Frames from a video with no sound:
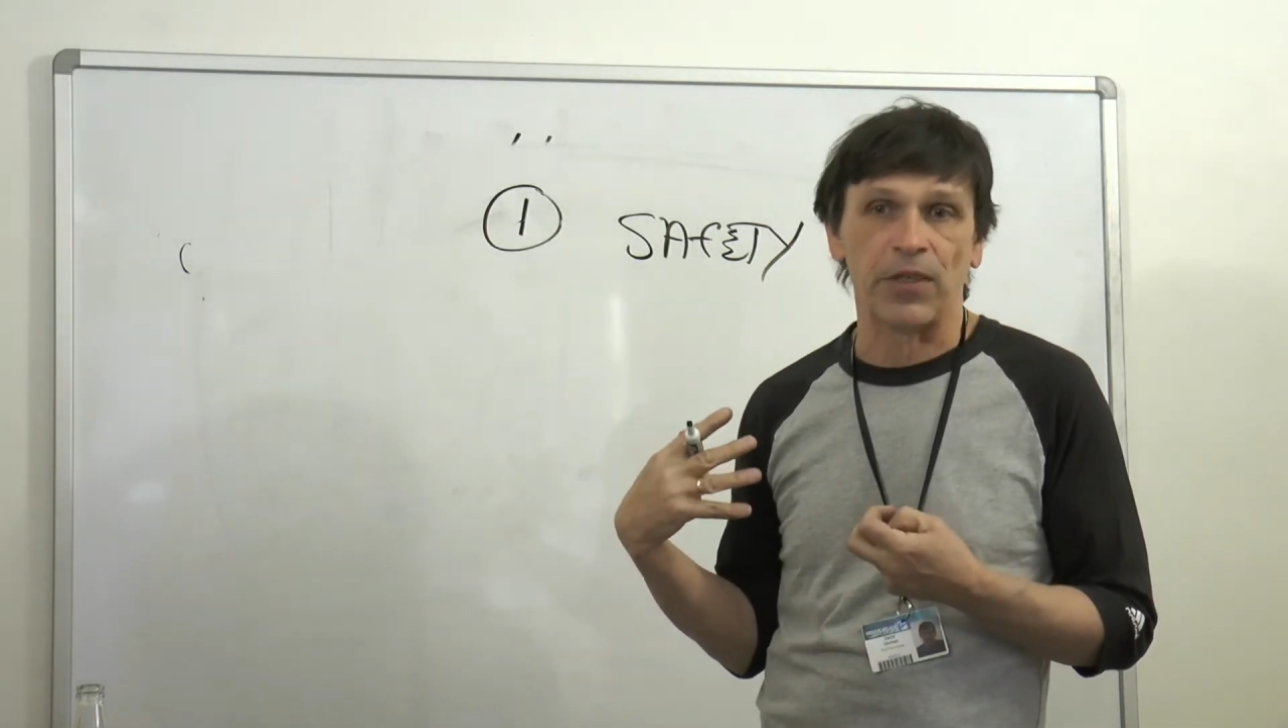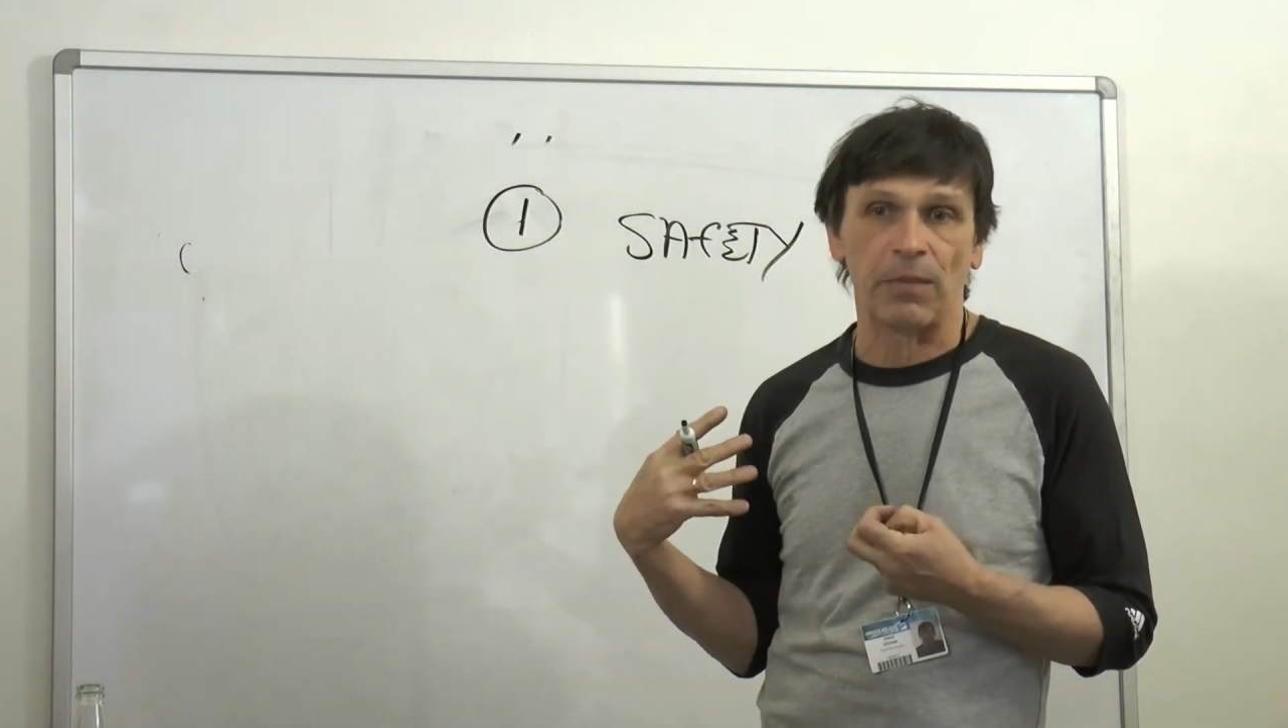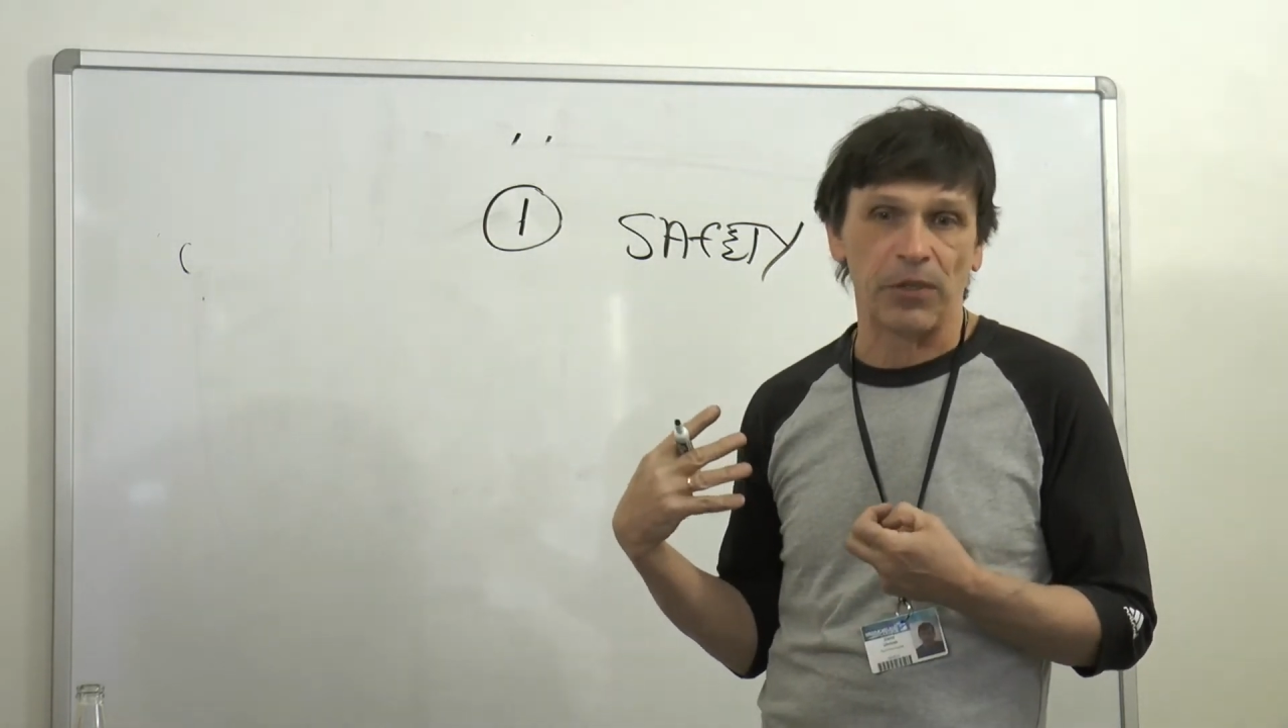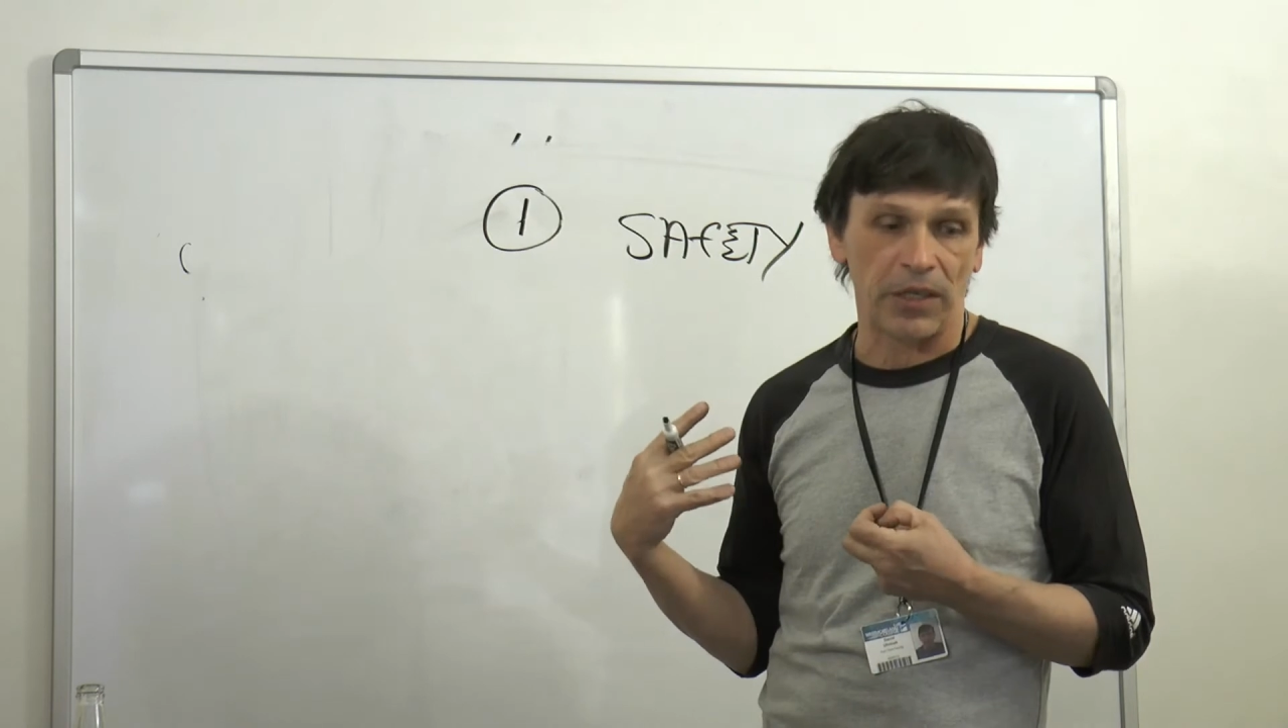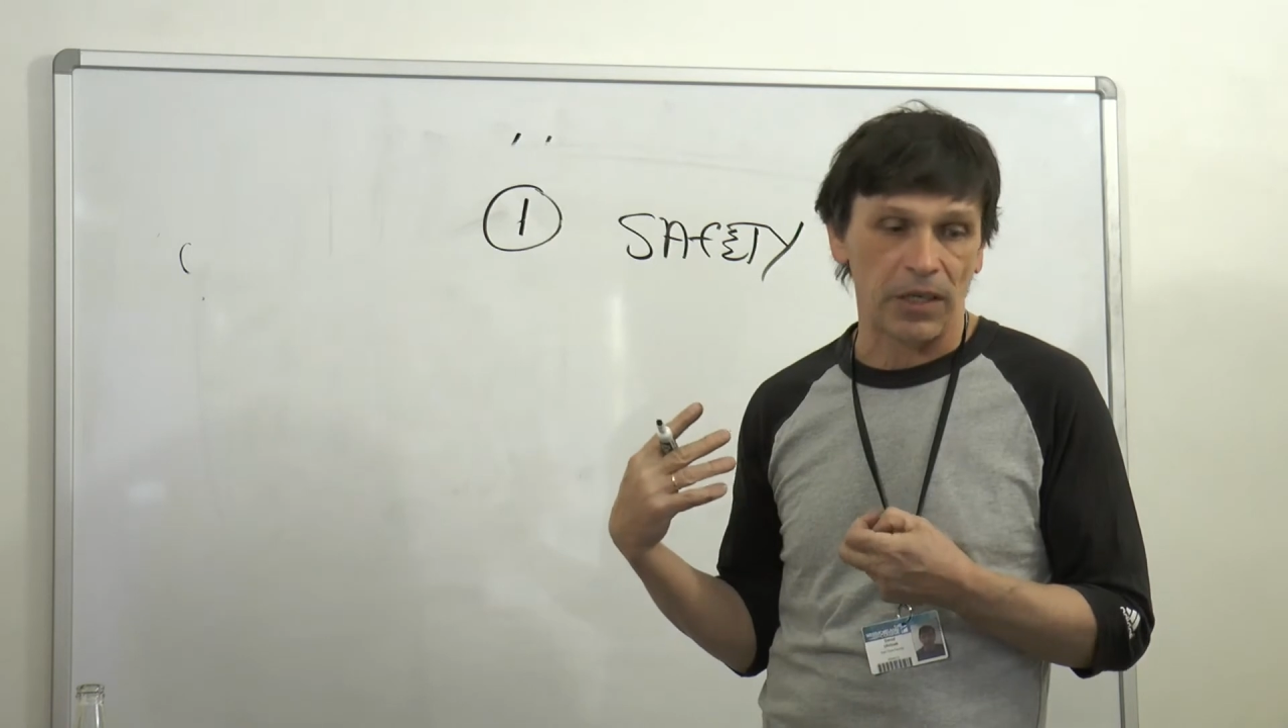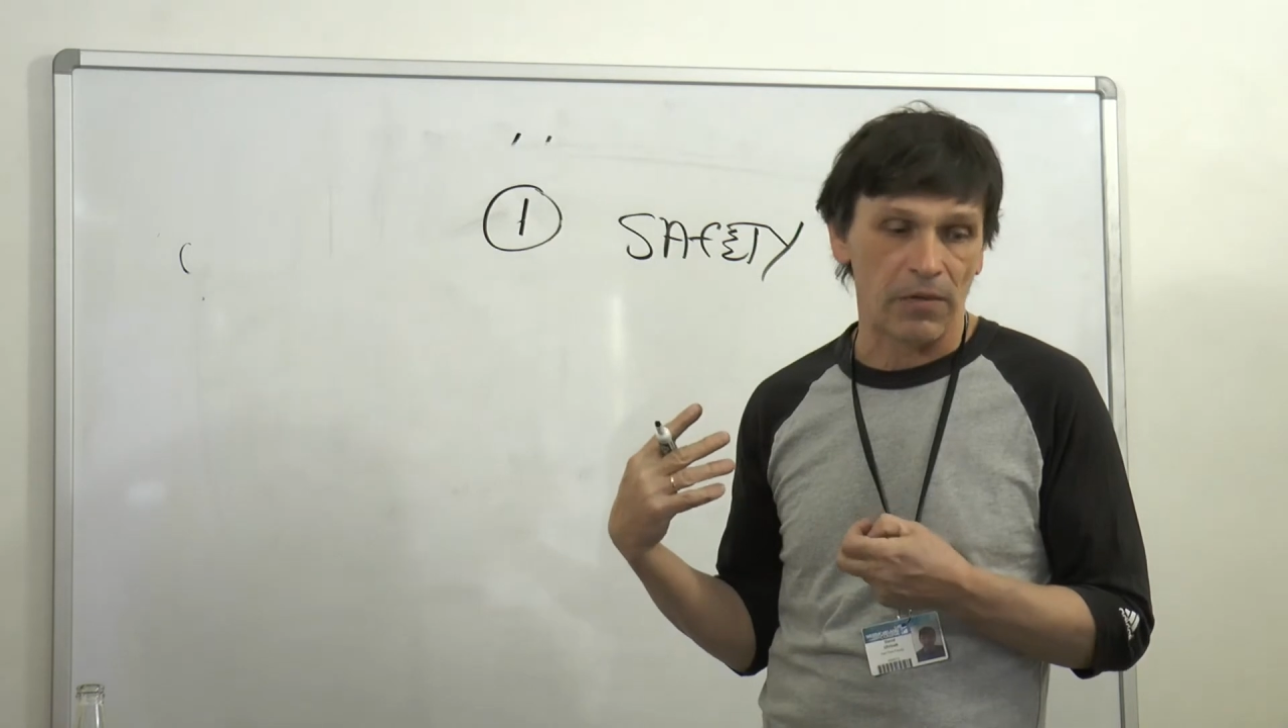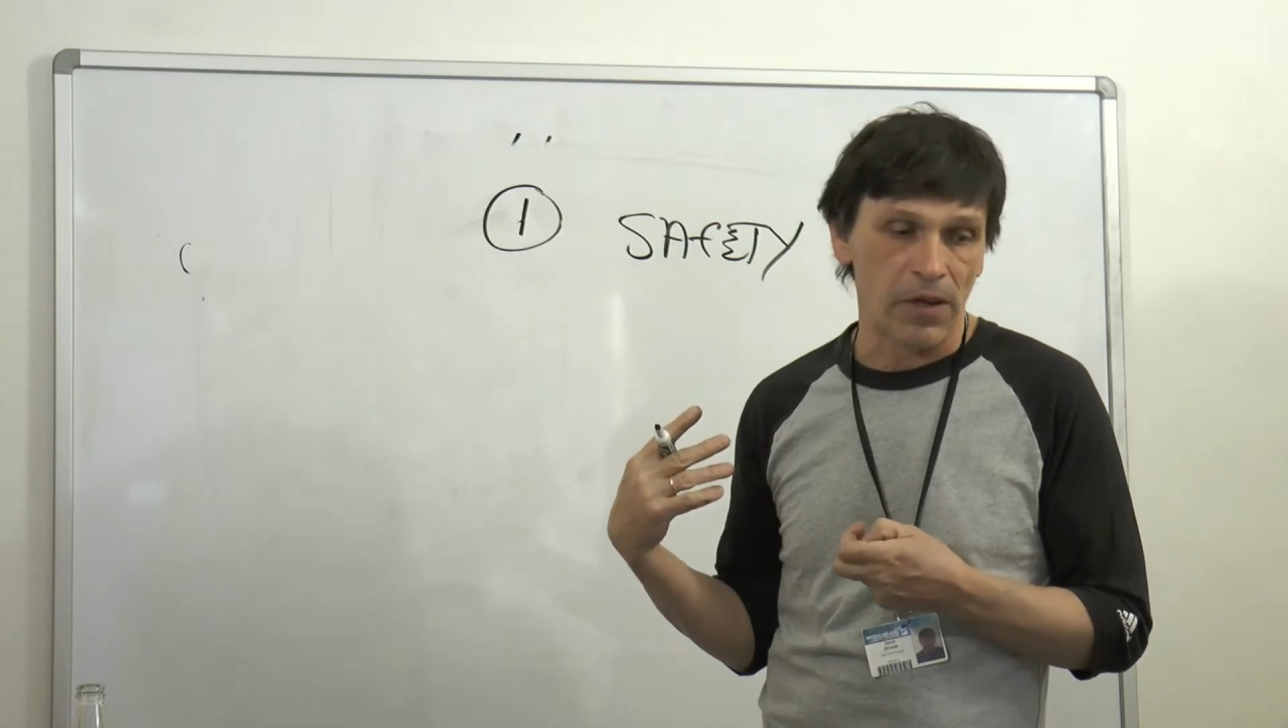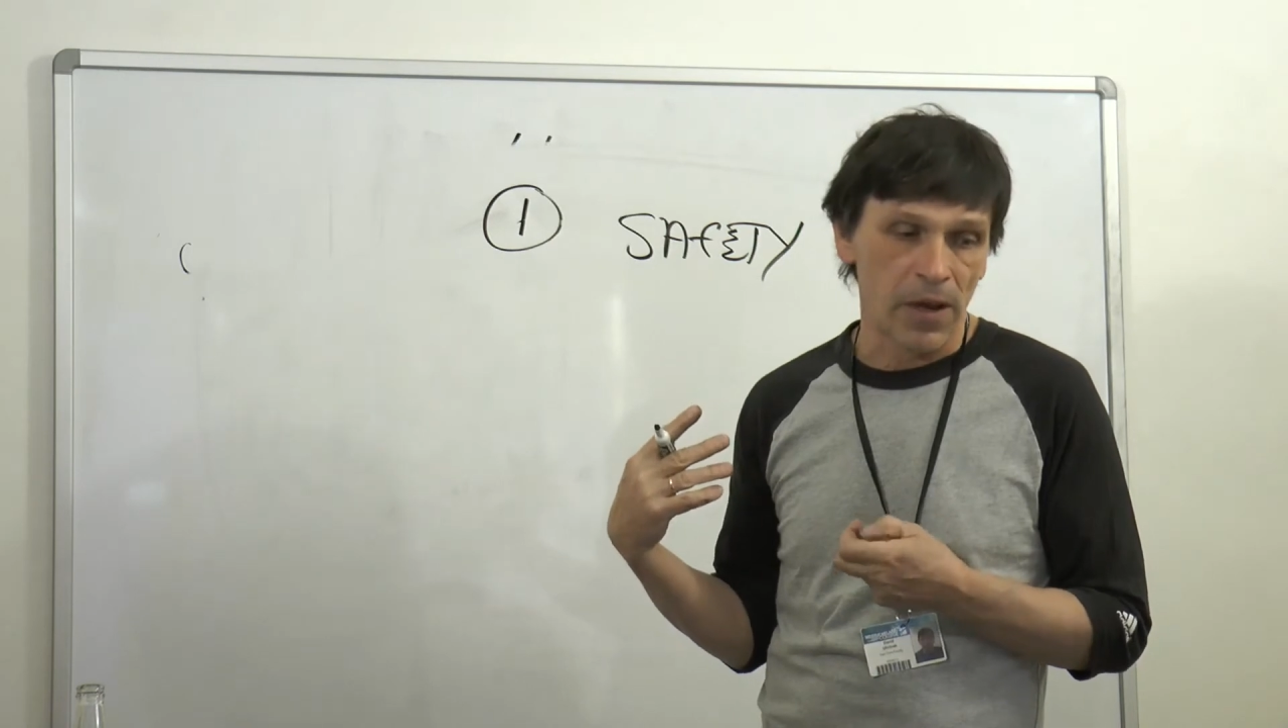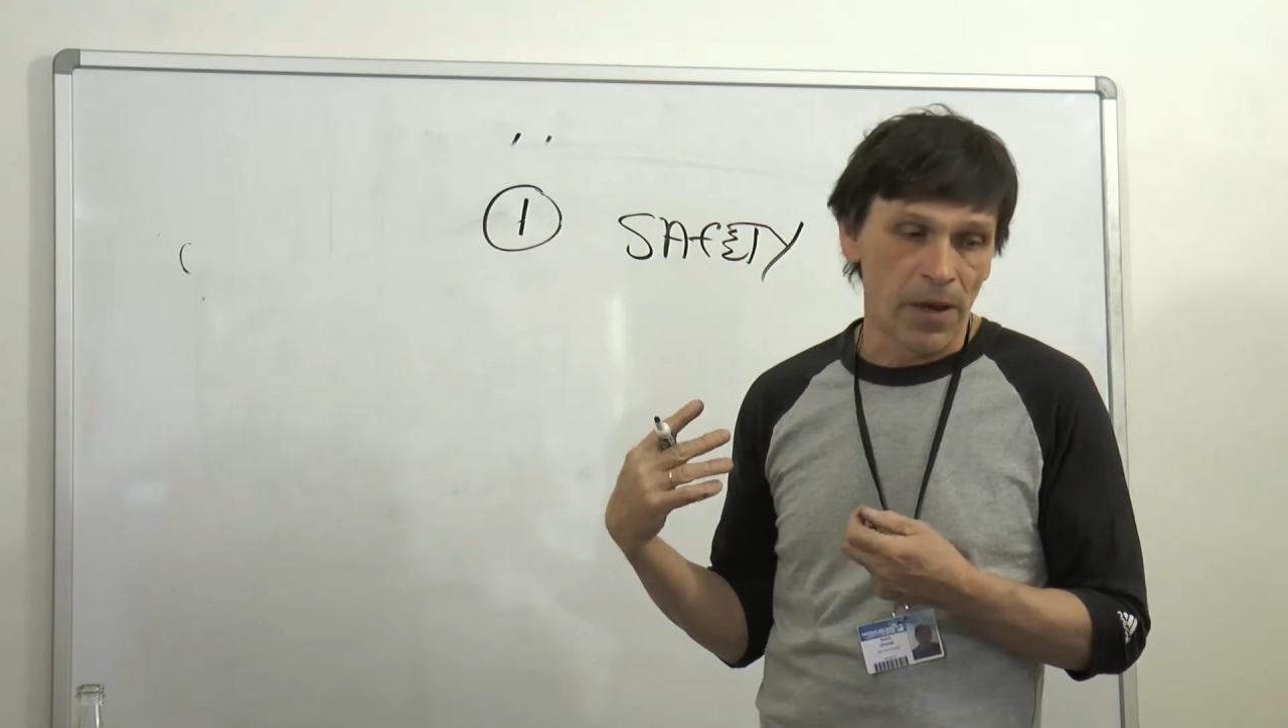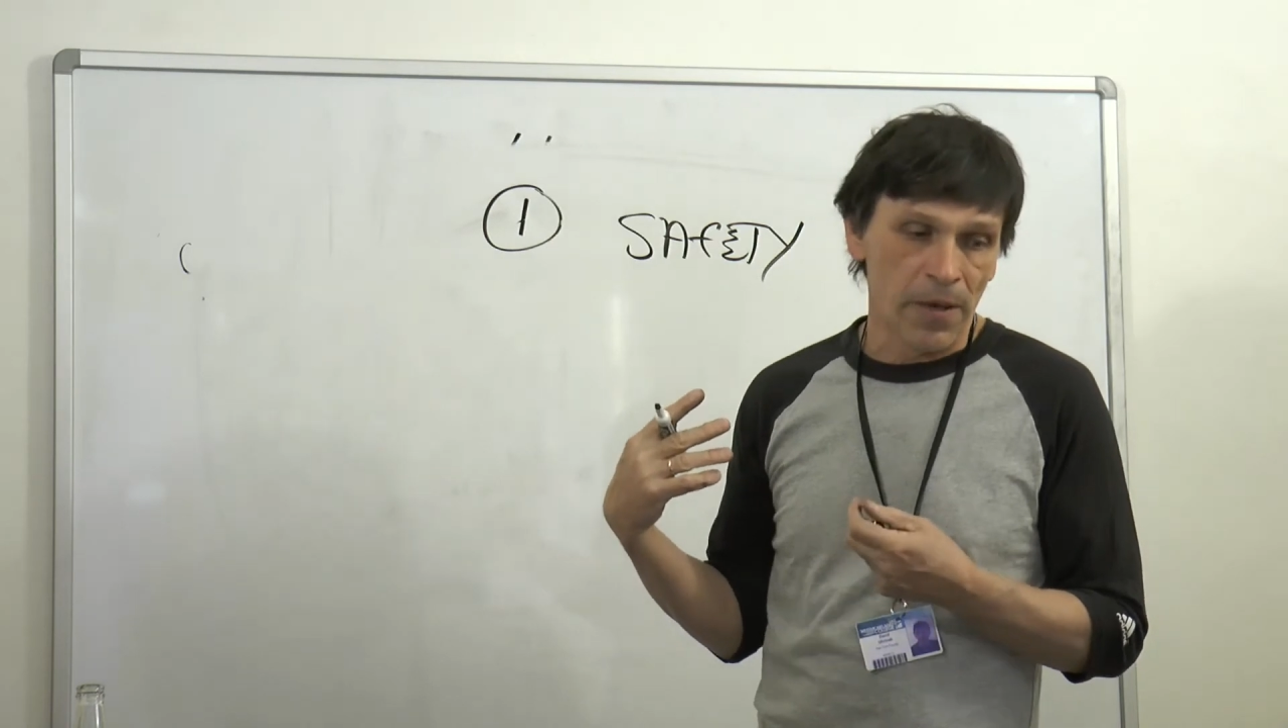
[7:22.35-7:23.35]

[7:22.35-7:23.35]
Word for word: subject of it.